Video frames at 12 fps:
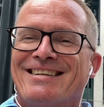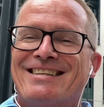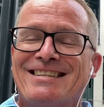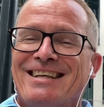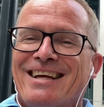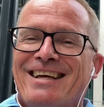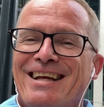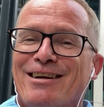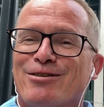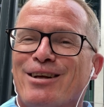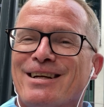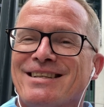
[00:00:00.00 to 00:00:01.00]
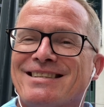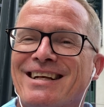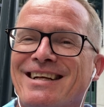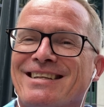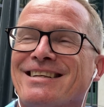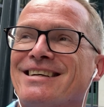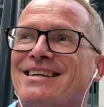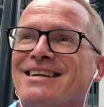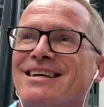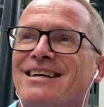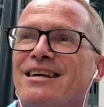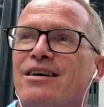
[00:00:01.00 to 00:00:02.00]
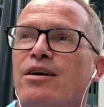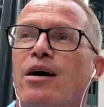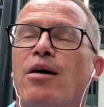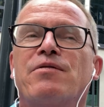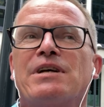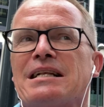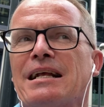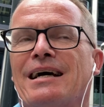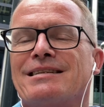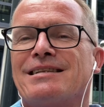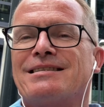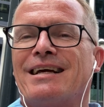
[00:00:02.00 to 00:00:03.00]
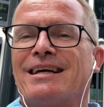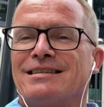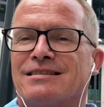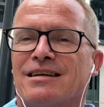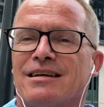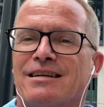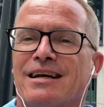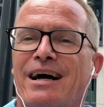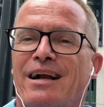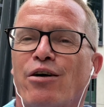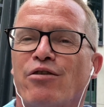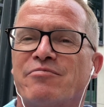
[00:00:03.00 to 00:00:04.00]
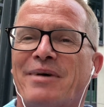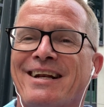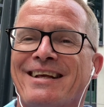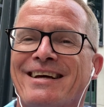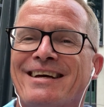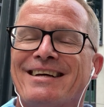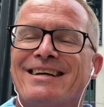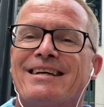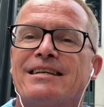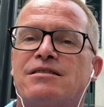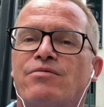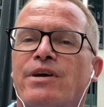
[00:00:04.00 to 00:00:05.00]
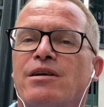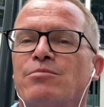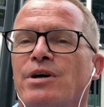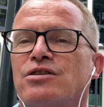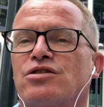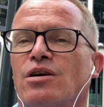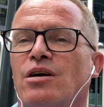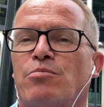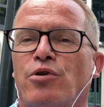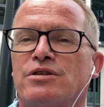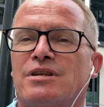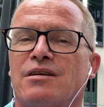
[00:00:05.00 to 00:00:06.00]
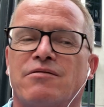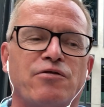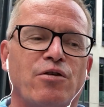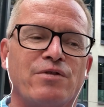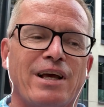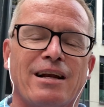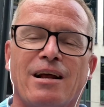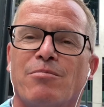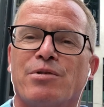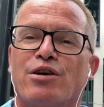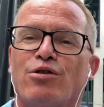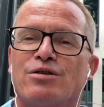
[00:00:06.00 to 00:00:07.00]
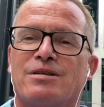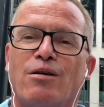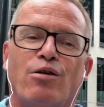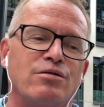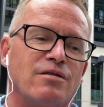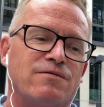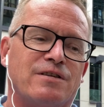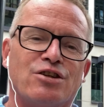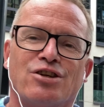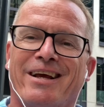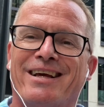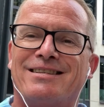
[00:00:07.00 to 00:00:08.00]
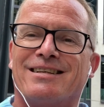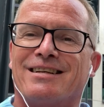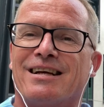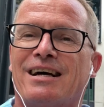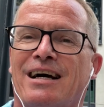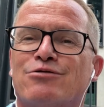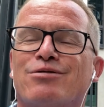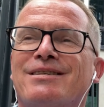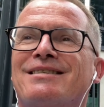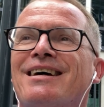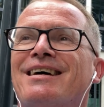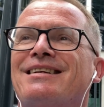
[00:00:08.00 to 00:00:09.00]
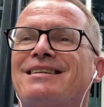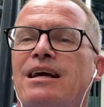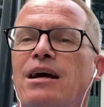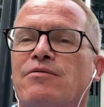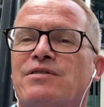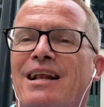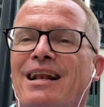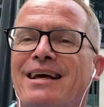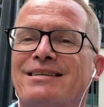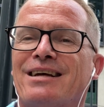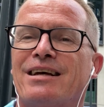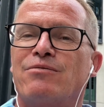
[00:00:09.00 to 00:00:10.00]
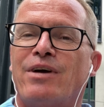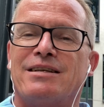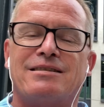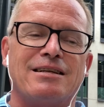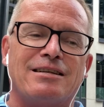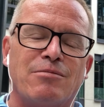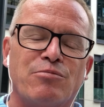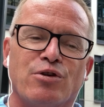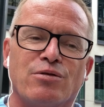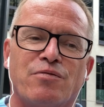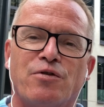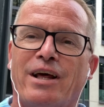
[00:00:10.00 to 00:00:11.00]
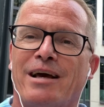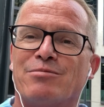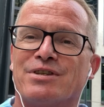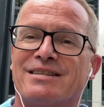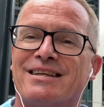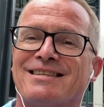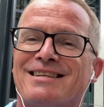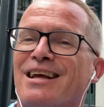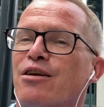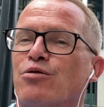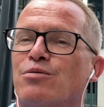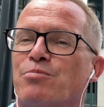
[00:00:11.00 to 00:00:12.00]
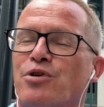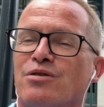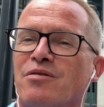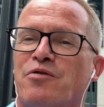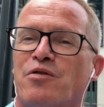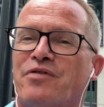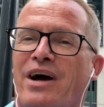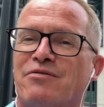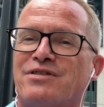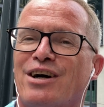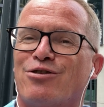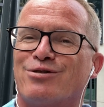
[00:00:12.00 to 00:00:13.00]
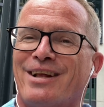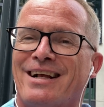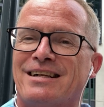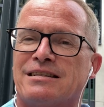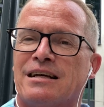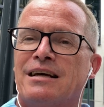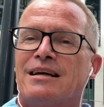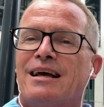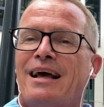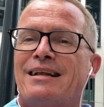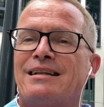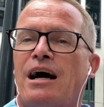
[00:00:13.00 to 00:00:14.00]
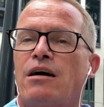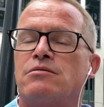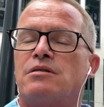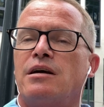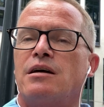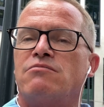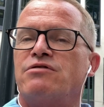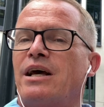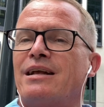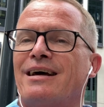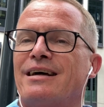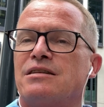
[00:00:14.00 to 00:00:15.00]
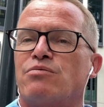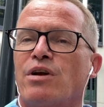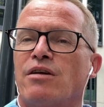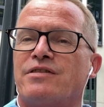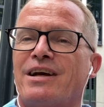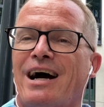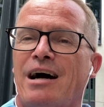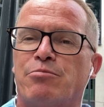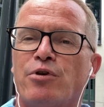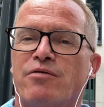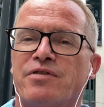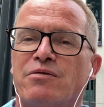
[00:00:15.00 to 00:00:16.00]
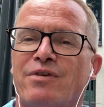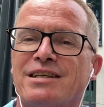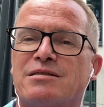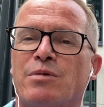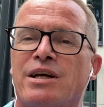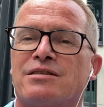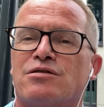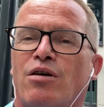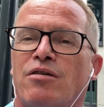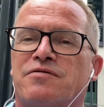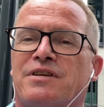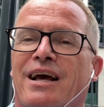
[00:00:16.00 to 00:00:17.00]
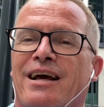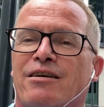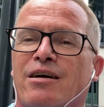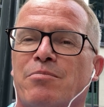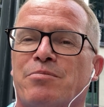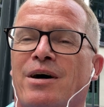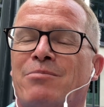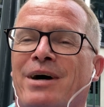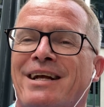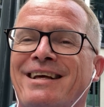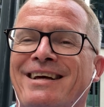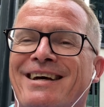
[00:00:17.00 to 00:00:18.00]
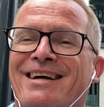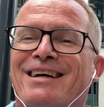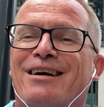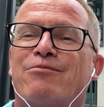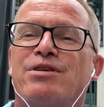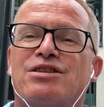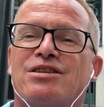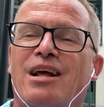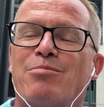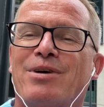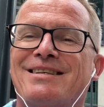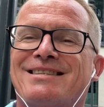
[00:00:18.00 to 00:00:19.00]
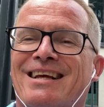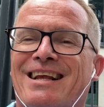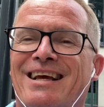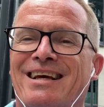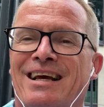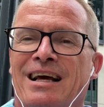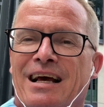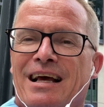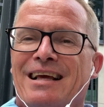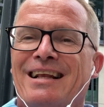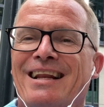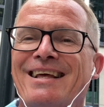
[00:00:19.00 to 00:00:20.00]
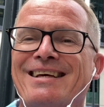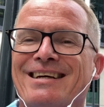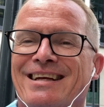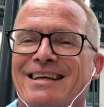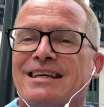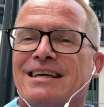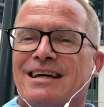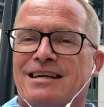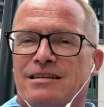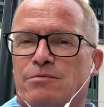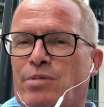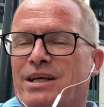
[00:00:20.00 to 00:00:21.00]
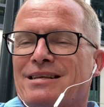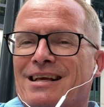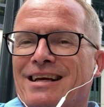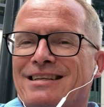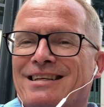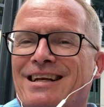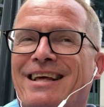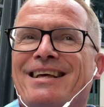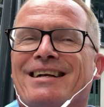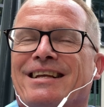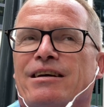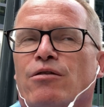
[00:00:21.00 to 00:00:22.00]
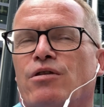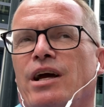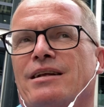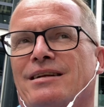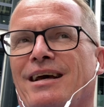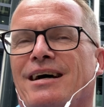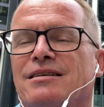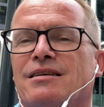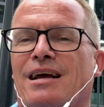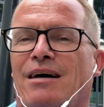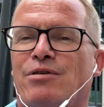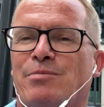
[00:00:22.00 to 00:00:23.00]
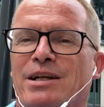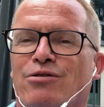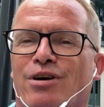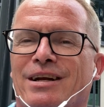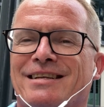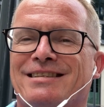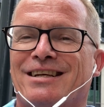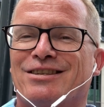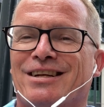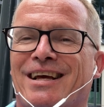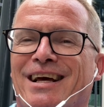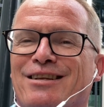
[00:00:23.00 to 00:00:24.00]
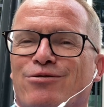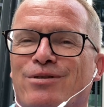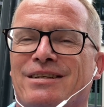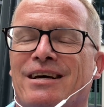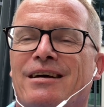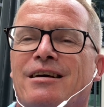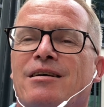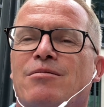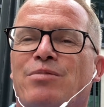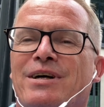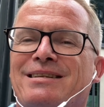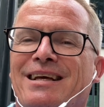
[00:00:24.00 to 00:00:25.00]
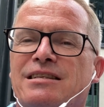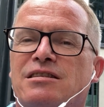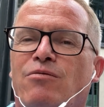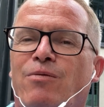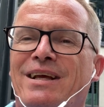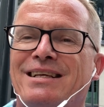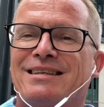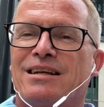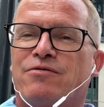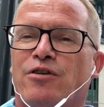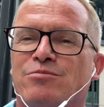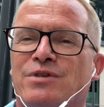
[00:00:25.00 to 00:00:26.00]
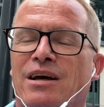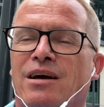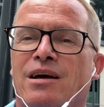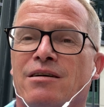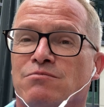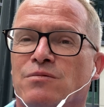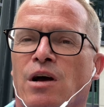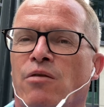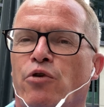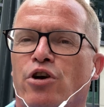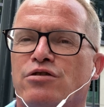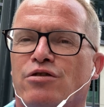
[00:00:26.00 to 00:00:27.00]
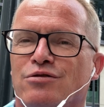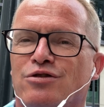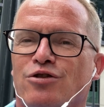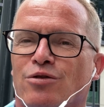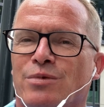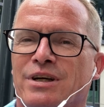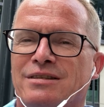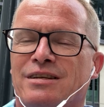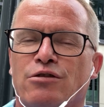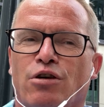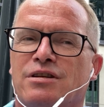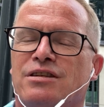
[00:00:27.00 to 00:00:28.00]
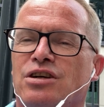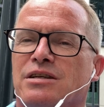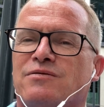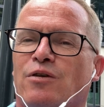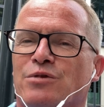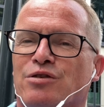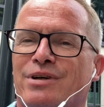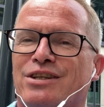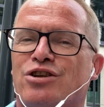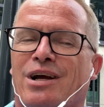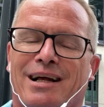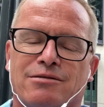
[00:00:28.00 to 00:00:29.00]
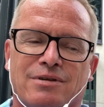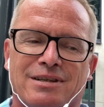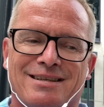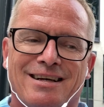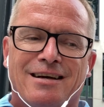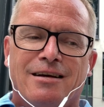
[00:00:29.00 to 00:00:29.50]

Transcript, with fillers: This I cannot understand. Obviously I understand uh, the color of money. It's very much uh, positive for Vienna because a lot of the sheikhs and the countries, they have then later invested in beautiful embassies and beautiful five-star hotels and now the Vienna is one of the hub of investments of the Arab money which they basically illegally uh, basically it's illegally okay they are a government organization they can do it but they squeeze it from the uh, world consumers not just from the rich countries